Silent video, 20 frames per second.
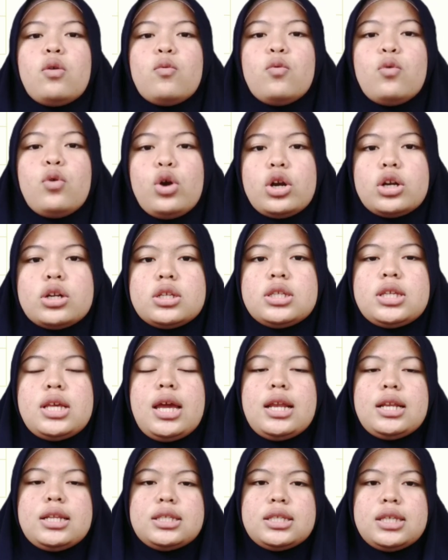words,
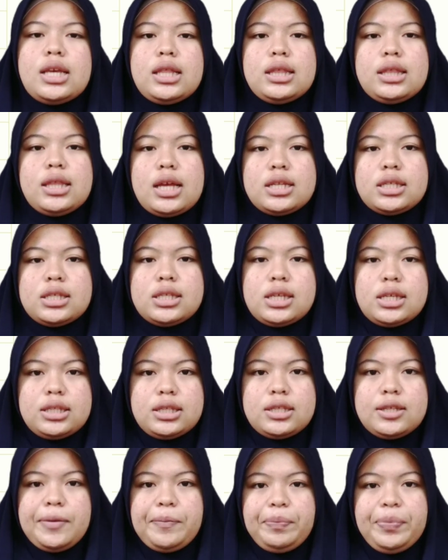and sentences.